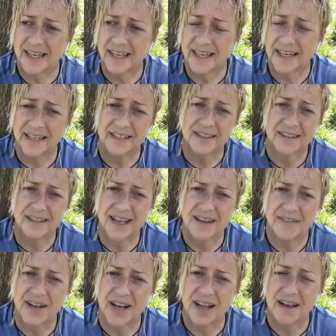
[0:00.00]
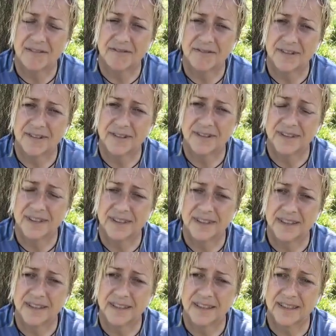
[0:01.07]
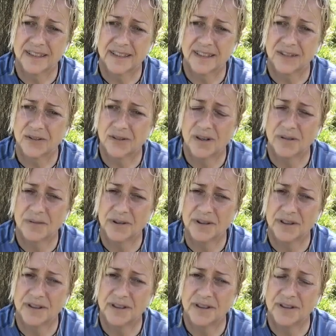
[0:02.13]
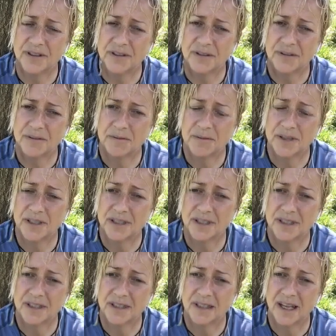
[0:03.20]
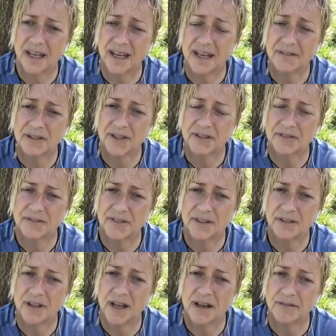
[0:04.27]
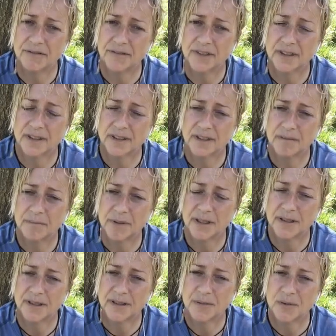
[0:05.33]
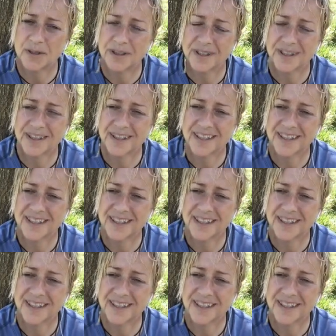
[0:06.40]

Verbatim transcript: And I just gave it love. That's all I wanted to do was allow it to feel loved because it wasn't.